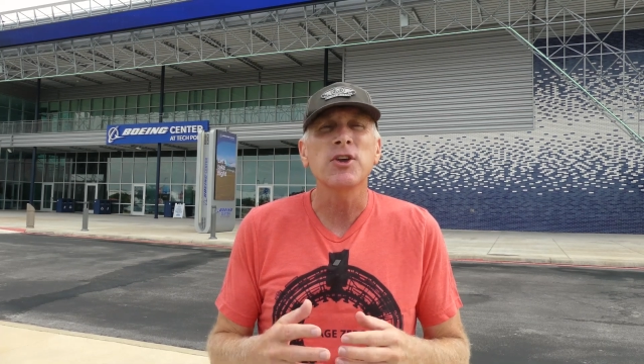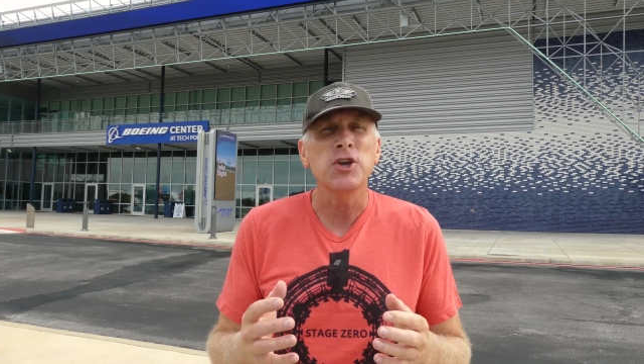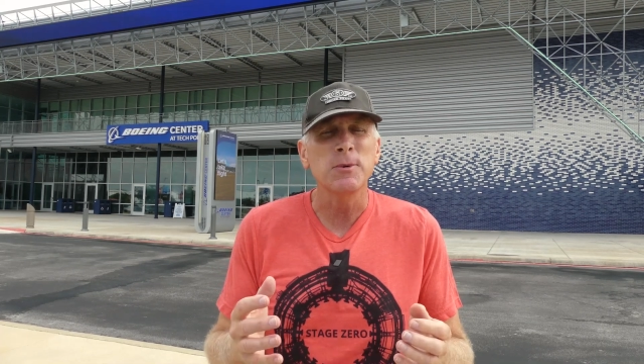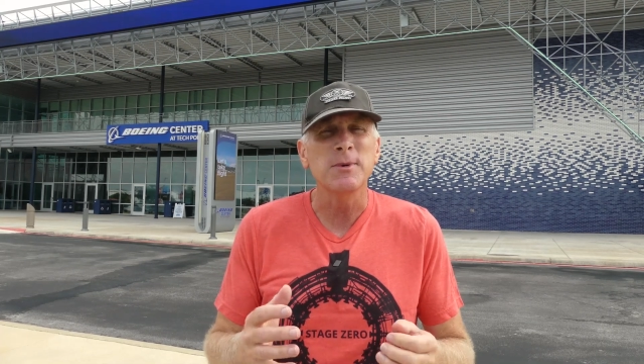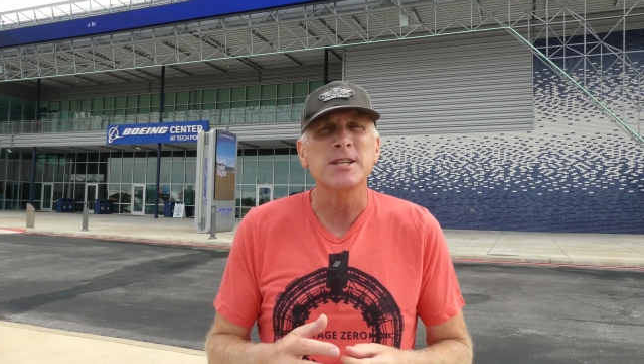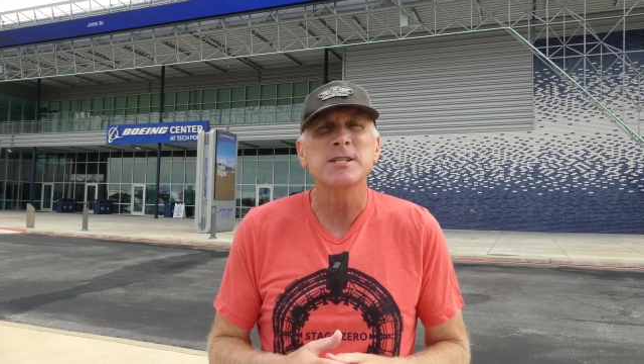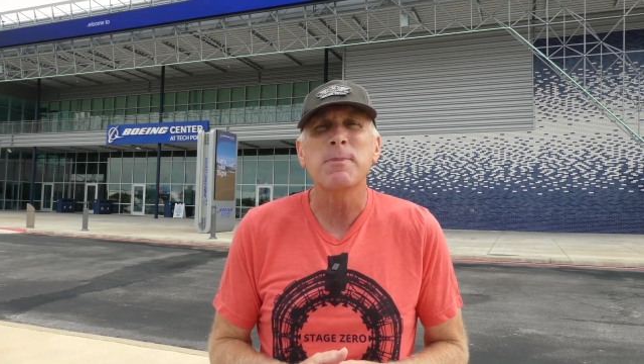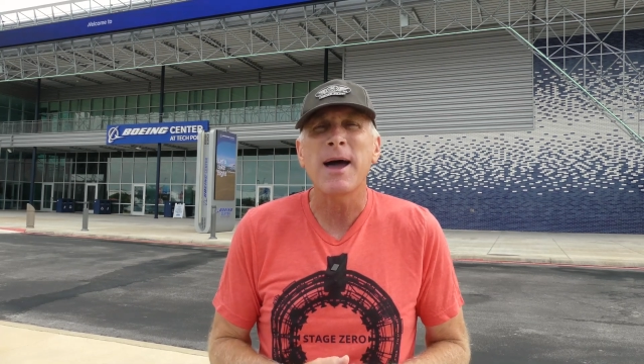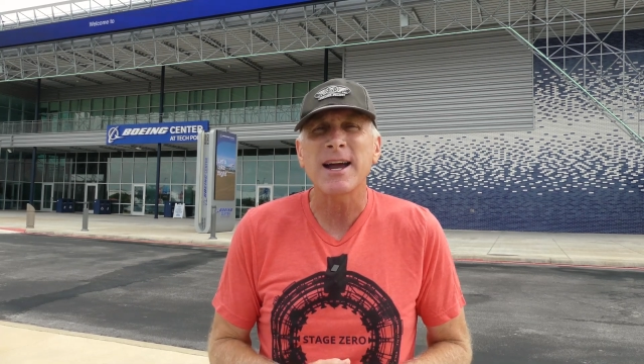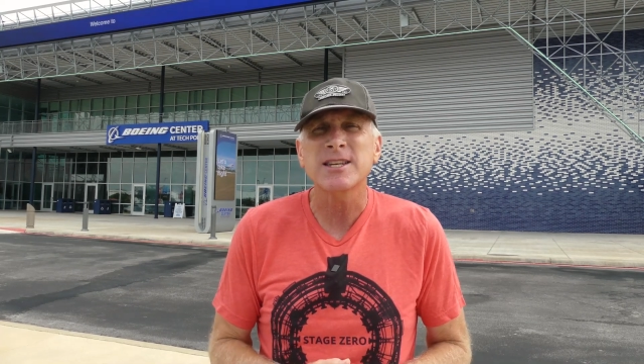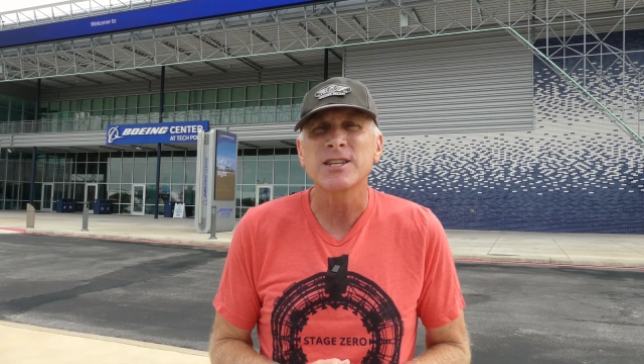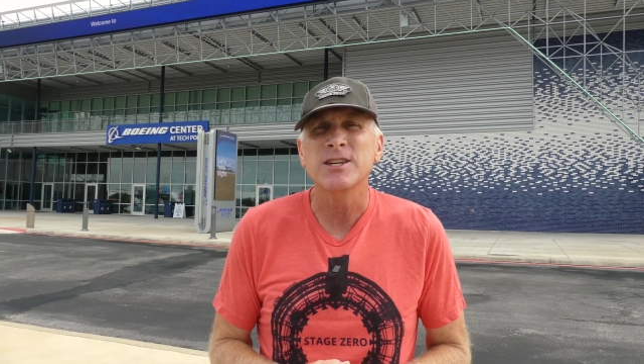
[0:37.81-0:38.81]
humans
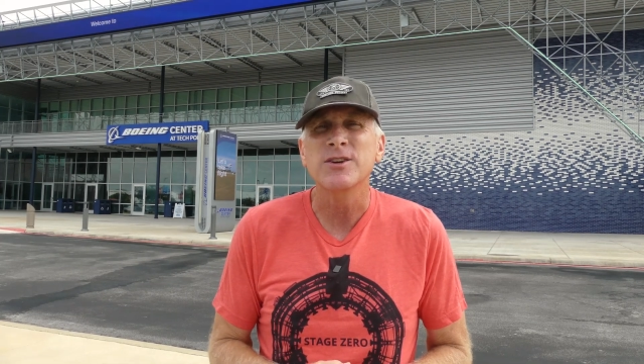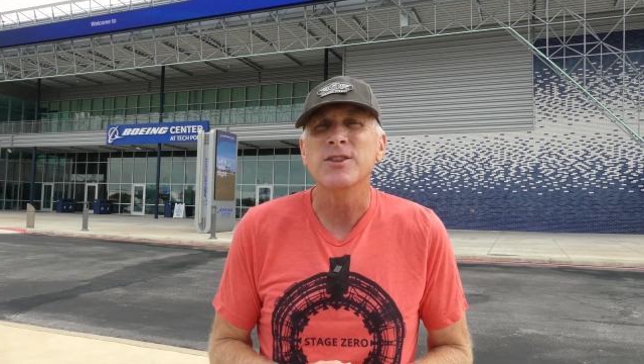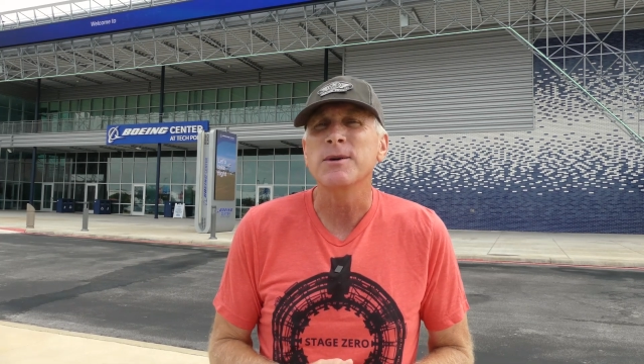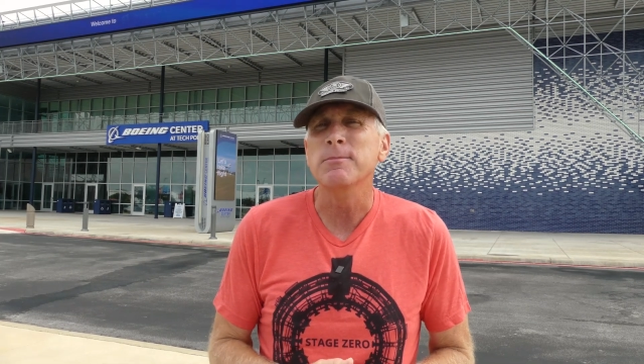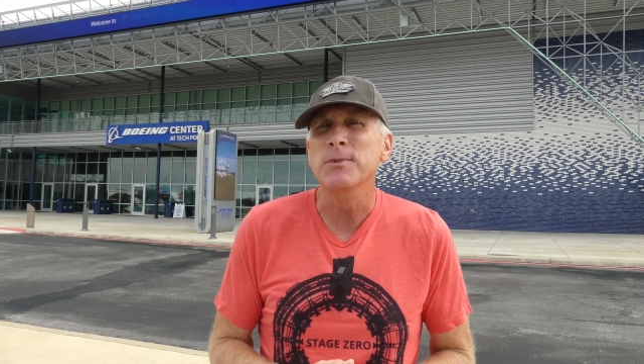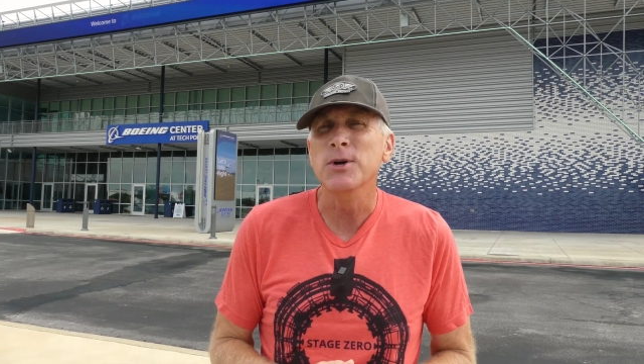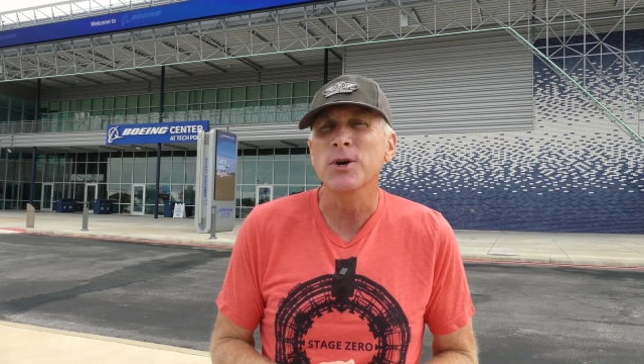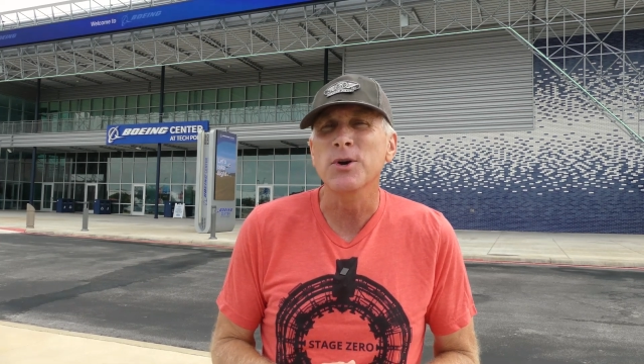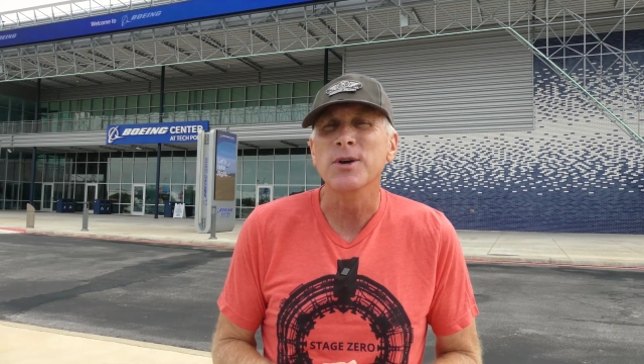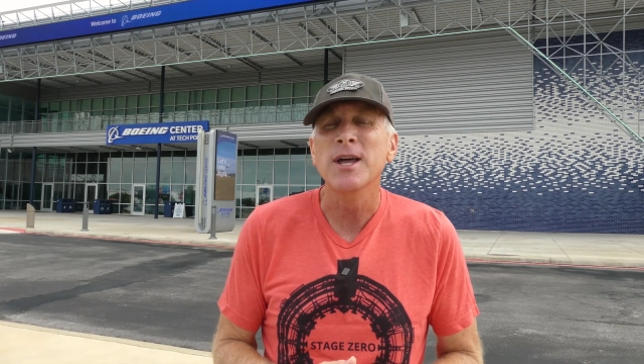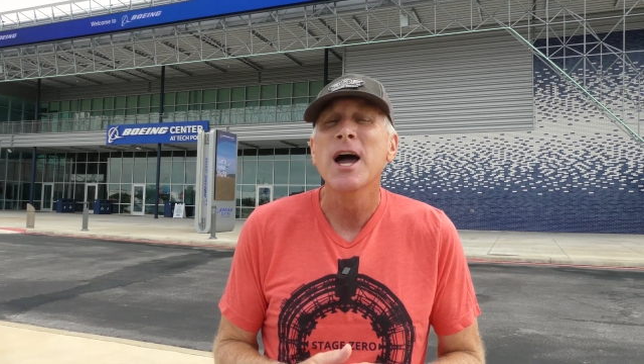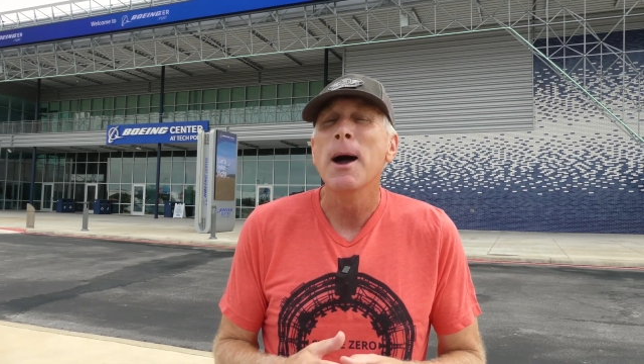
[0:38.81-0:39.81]
back to the
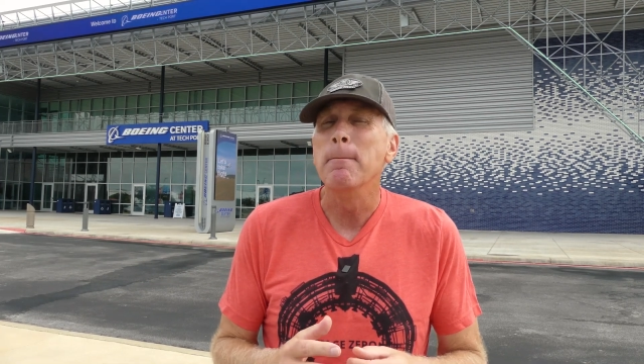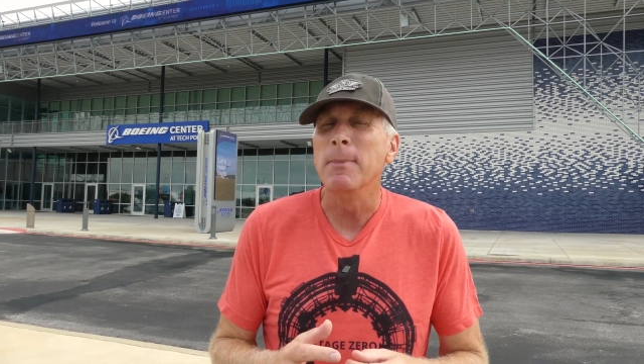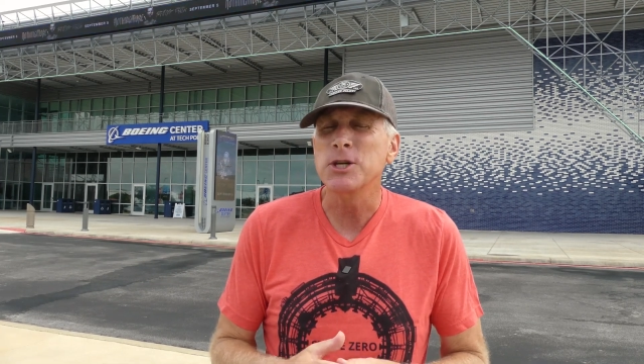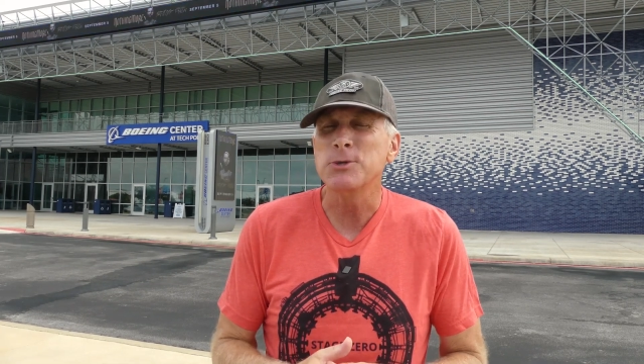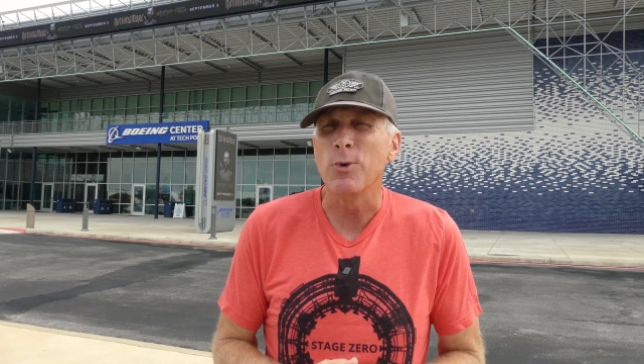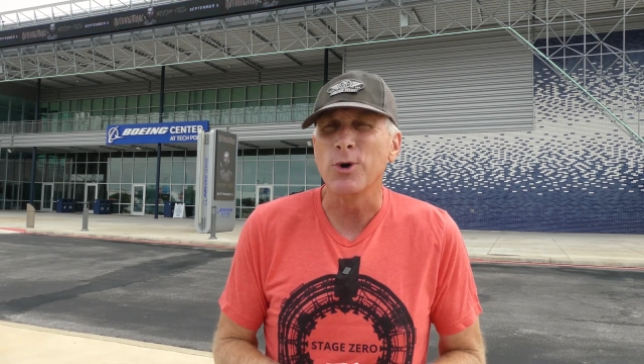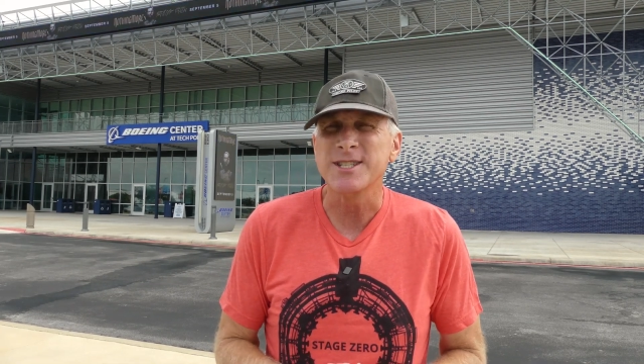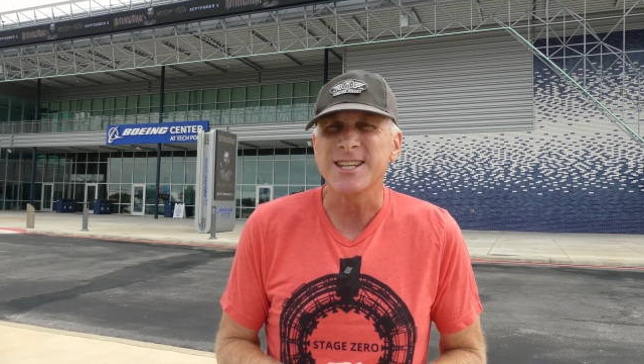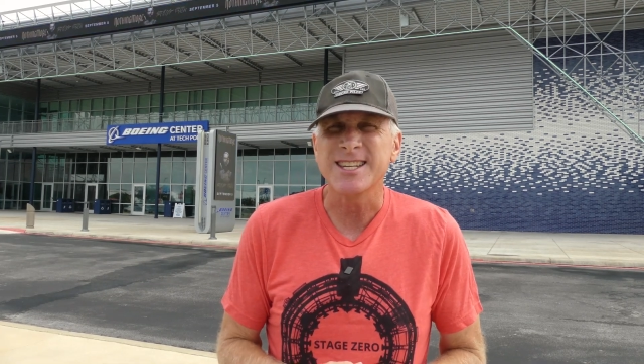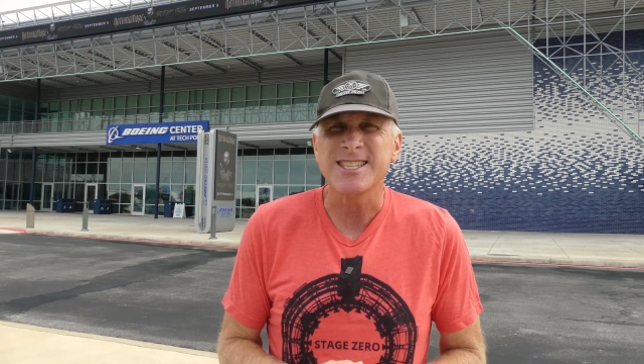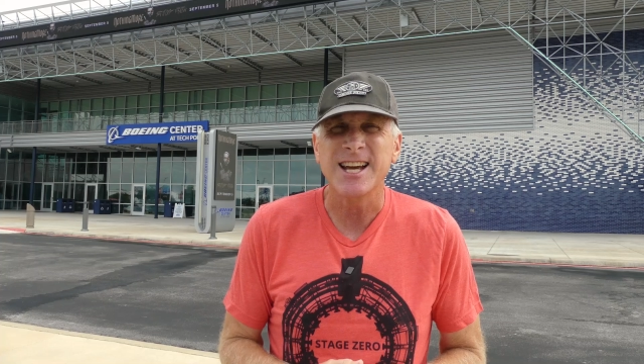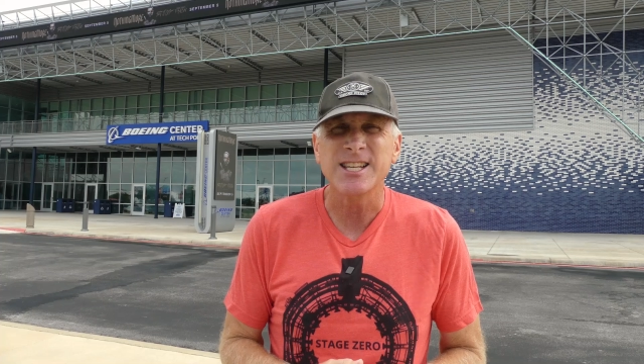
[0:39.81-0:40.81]
moon much more
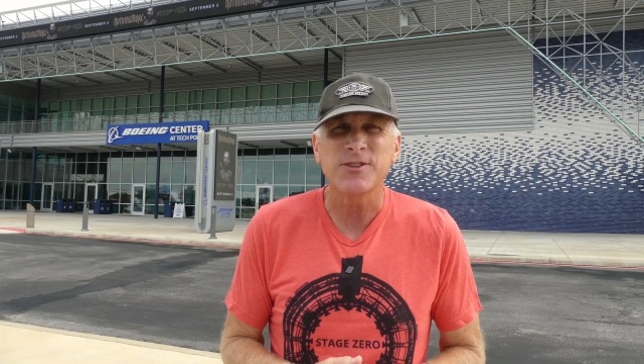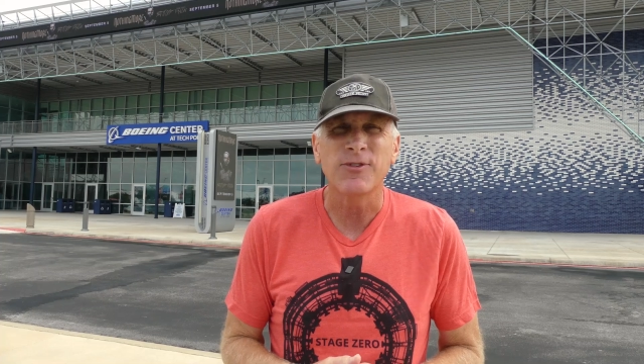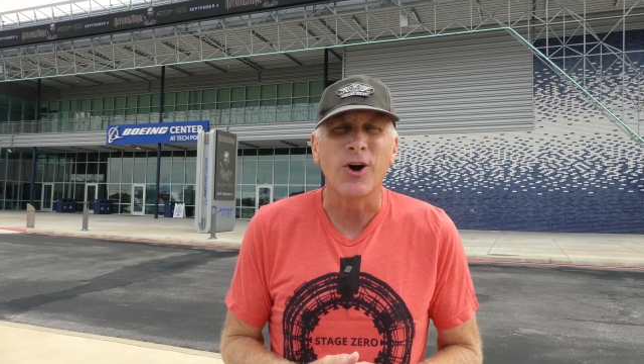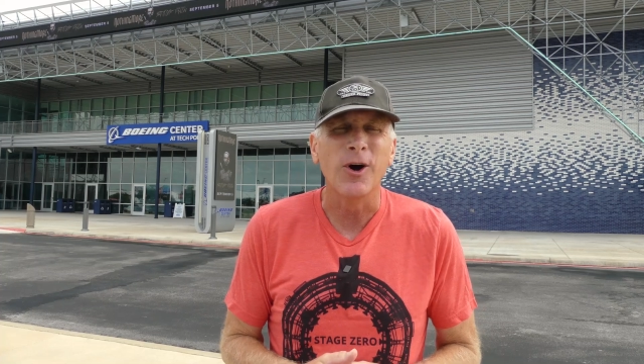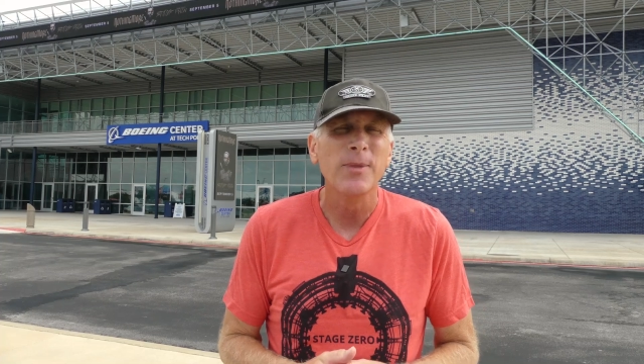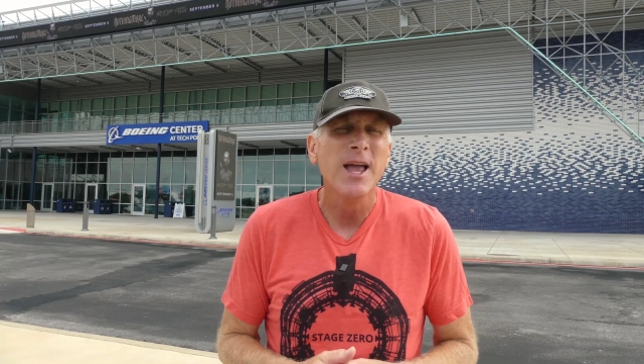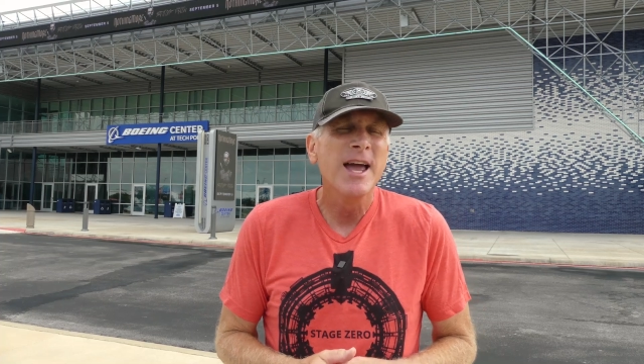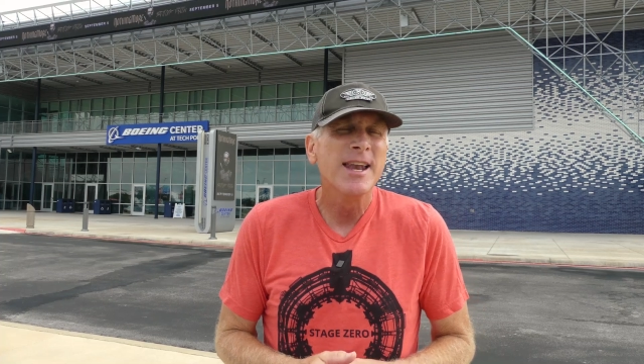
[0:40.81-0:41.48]
successful.